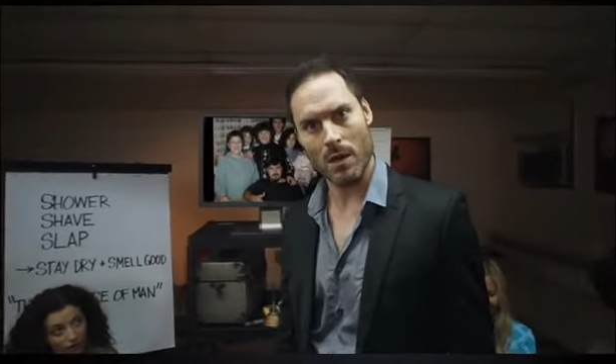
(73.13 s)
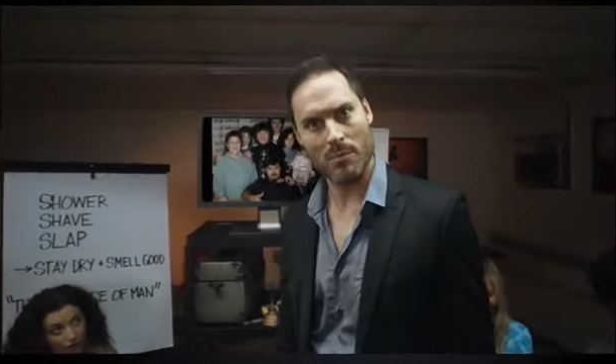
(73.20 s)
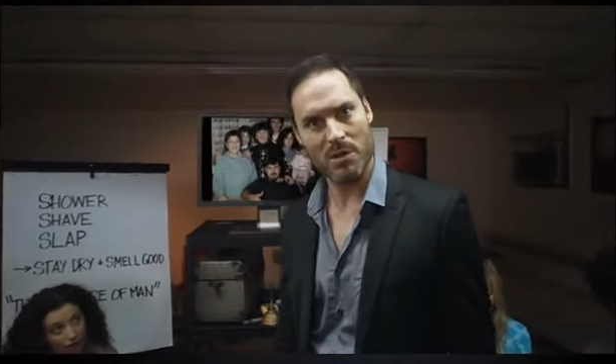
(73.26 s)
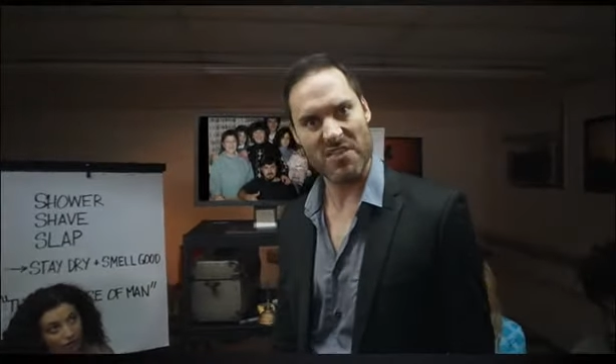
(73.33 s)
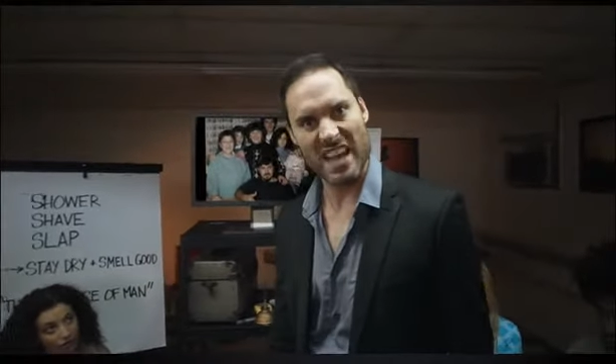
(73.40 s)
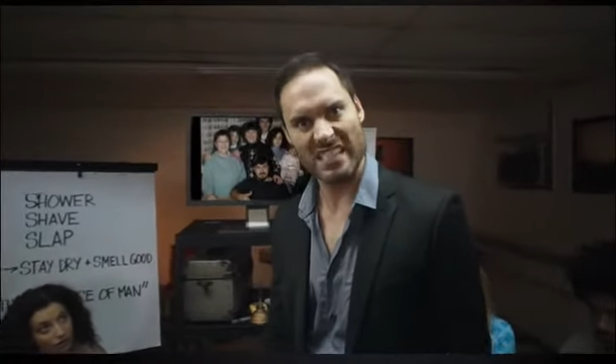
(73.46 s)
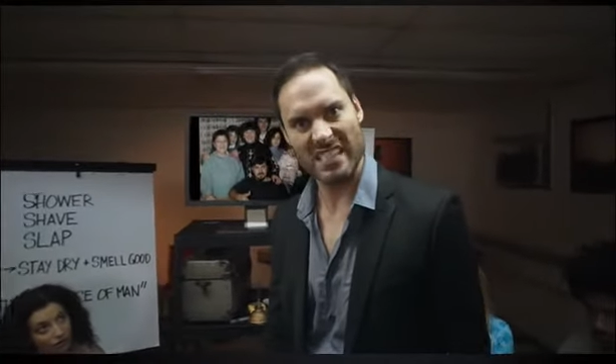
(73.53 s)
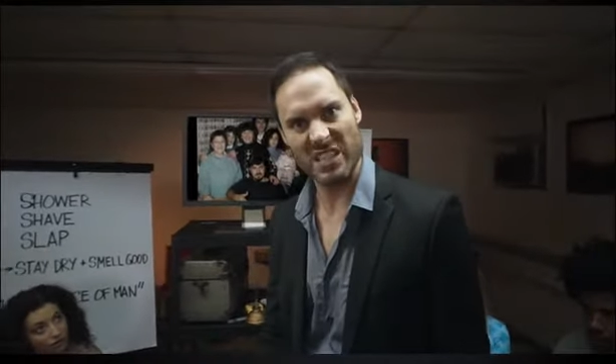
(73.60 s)

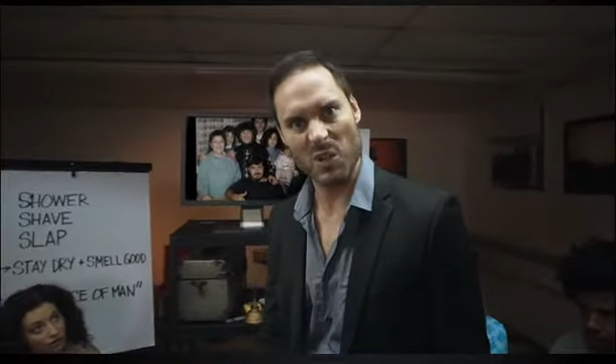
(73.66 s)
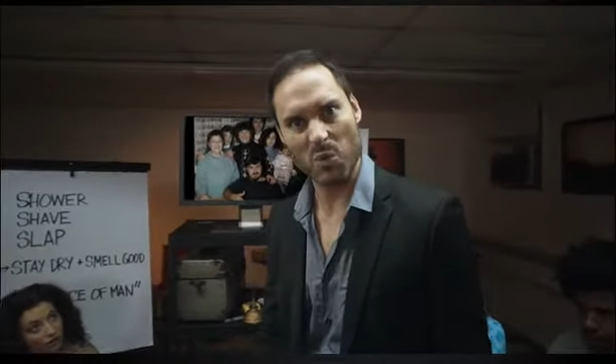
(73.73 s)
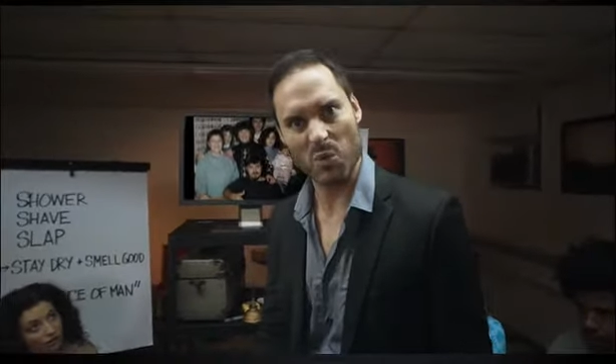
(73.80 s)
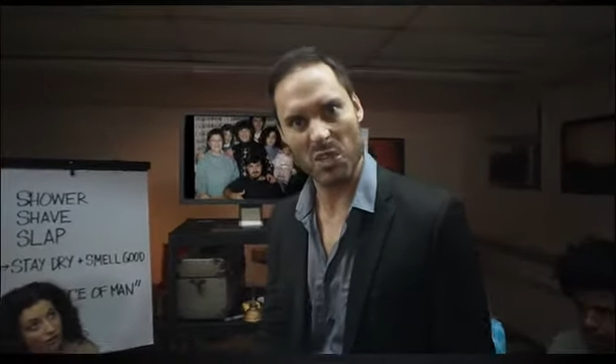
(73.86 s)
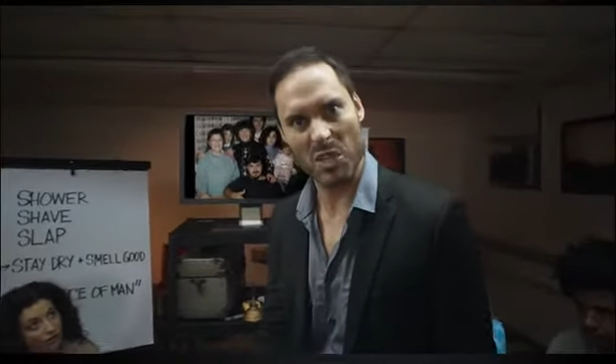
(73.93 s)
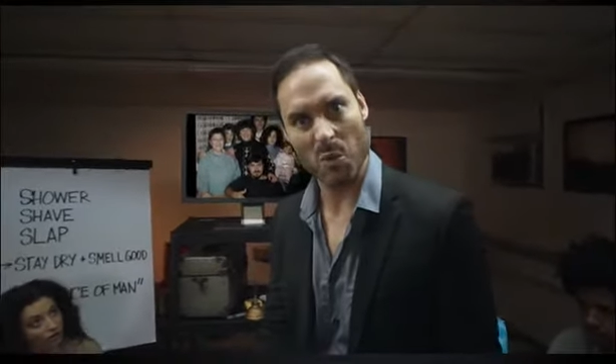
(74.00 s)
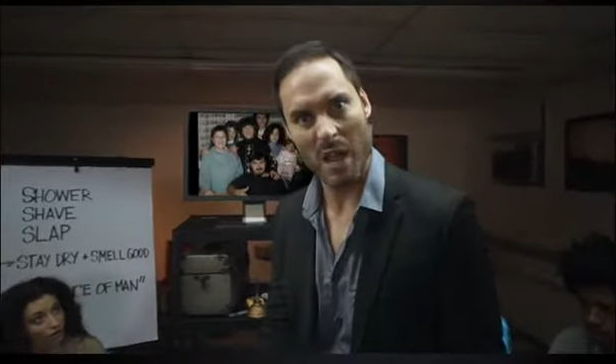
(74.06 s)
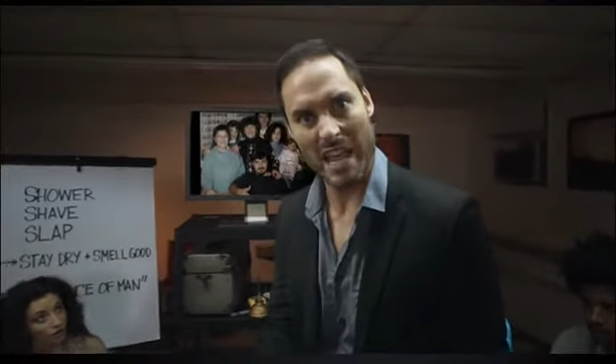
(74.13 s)
but that's the
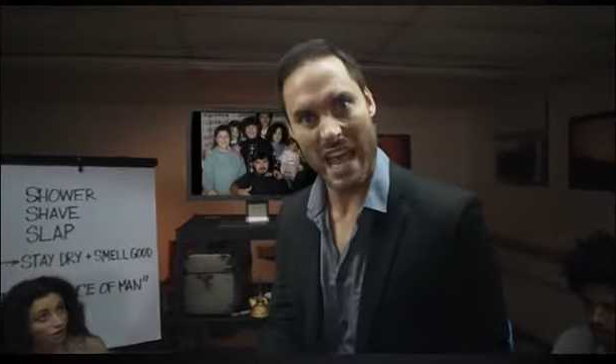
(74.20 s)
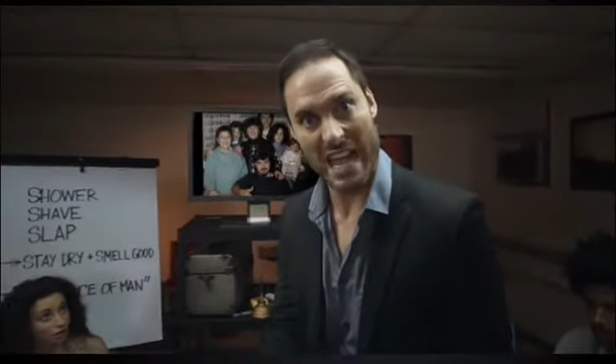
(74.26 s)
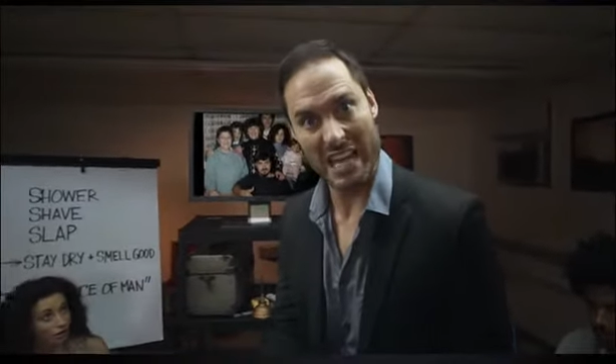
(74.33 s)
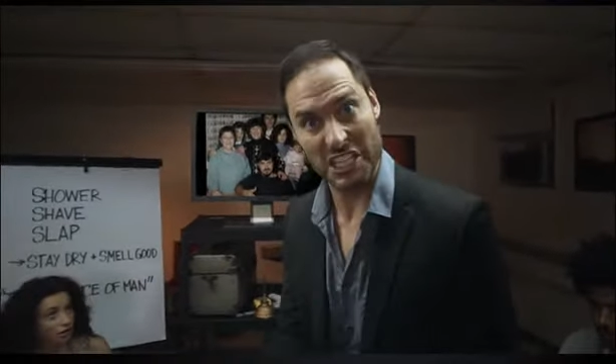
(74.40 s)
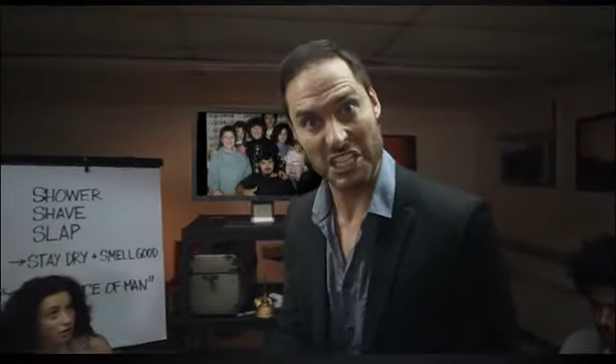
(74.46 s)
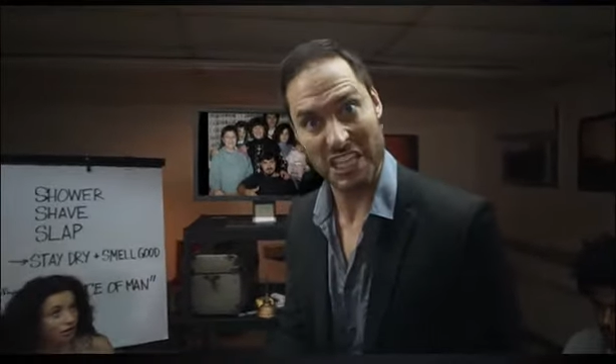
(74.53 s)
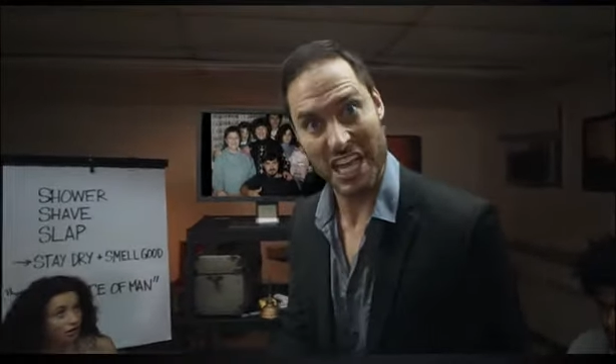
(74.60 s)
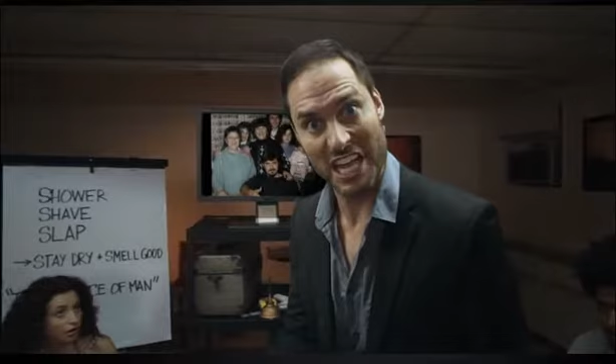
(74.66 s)
only way I
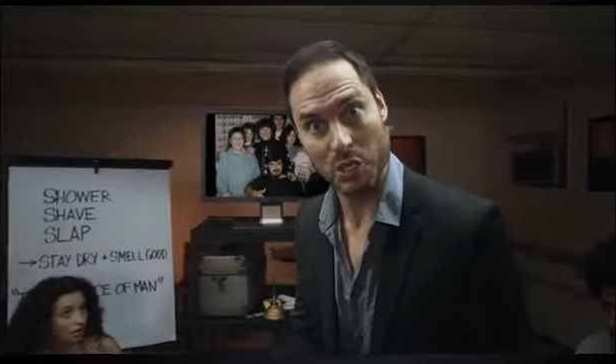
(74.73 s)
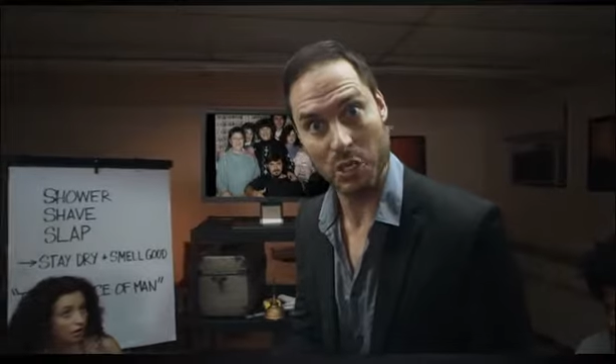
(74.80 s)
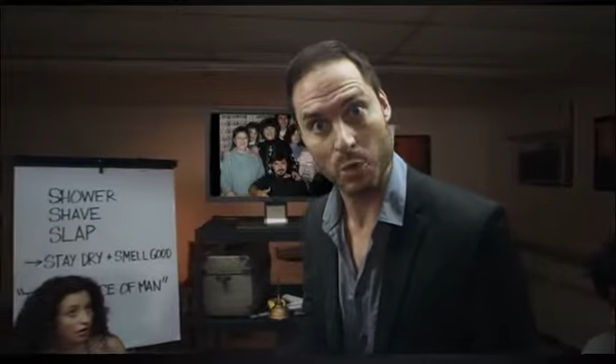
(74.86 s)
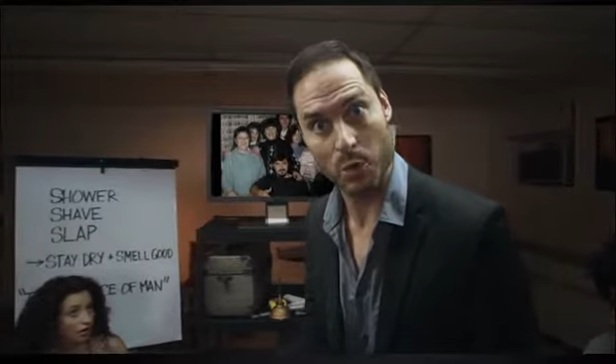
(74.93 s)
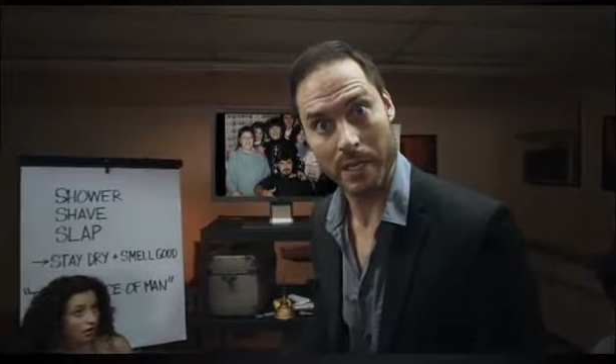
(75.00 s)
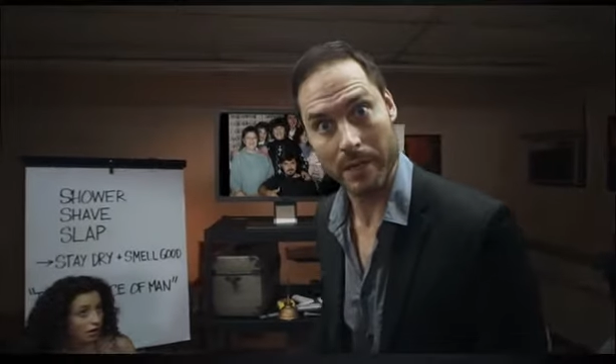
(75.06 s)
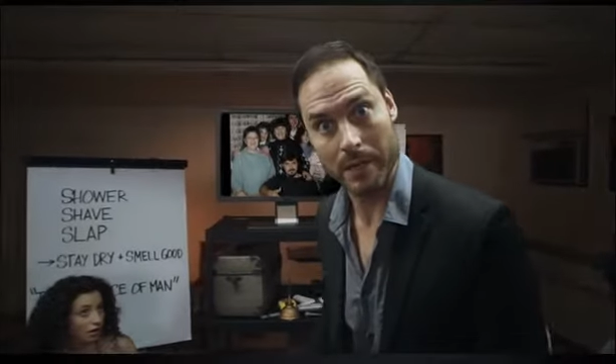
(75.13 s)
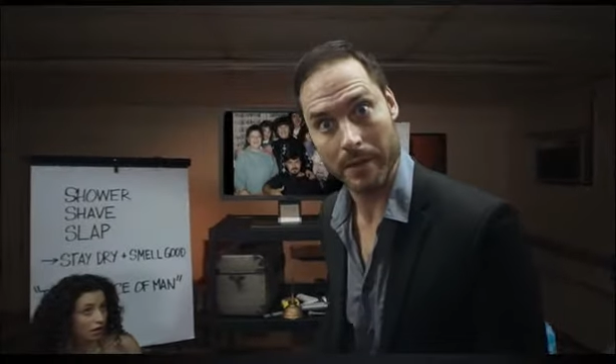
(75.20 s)
could get
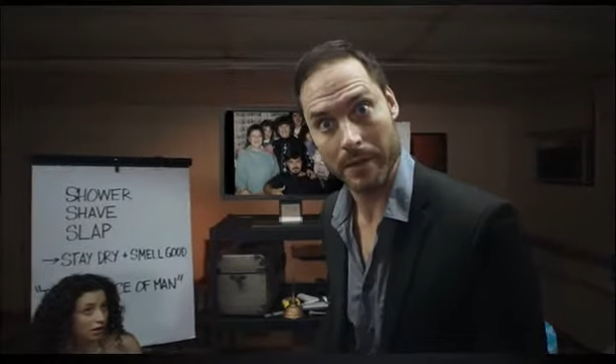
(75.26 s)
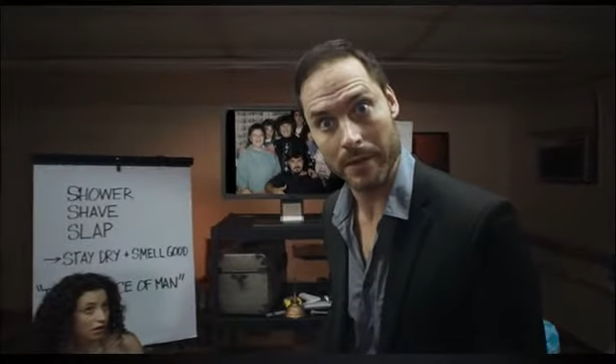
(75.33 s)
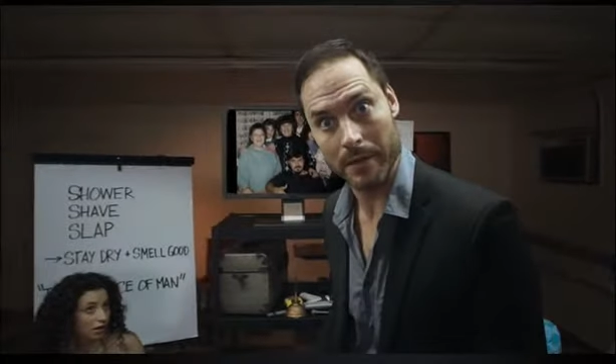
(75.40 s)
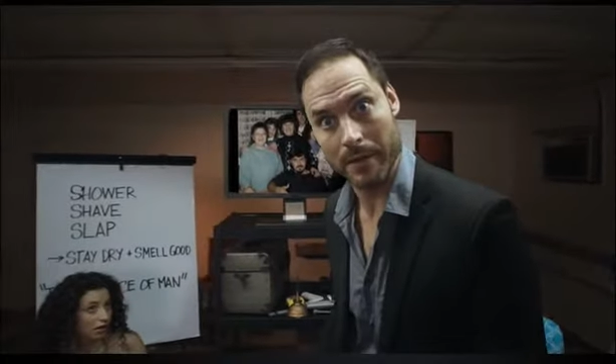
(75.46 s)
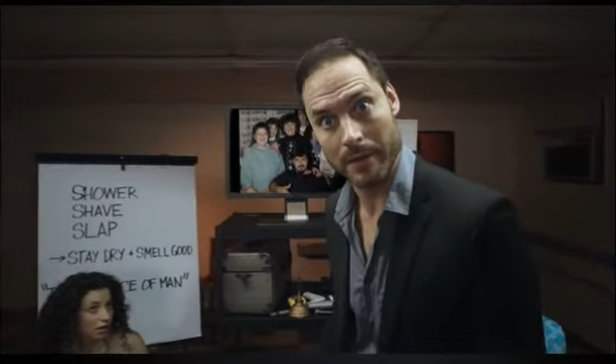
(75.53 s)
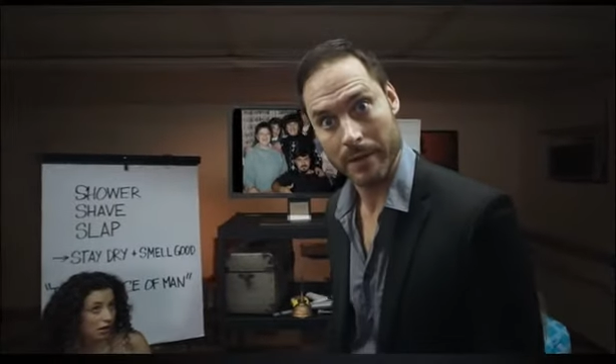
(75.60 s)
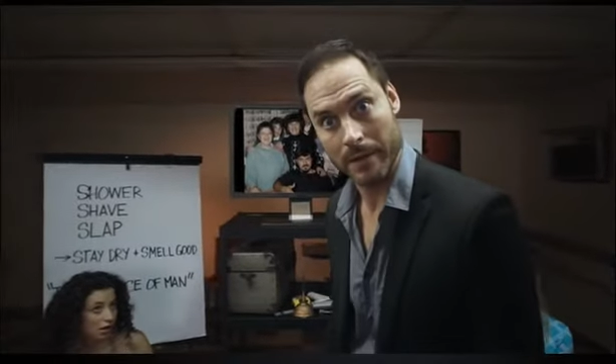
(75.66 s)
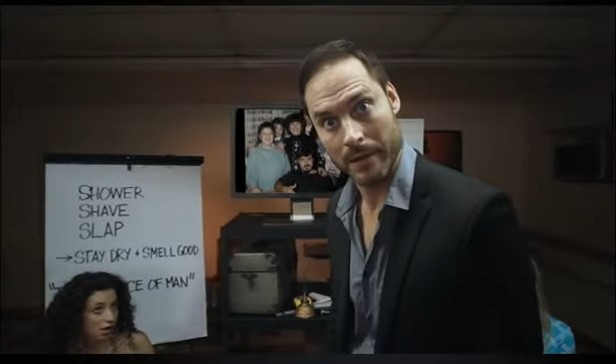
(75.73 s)
you here.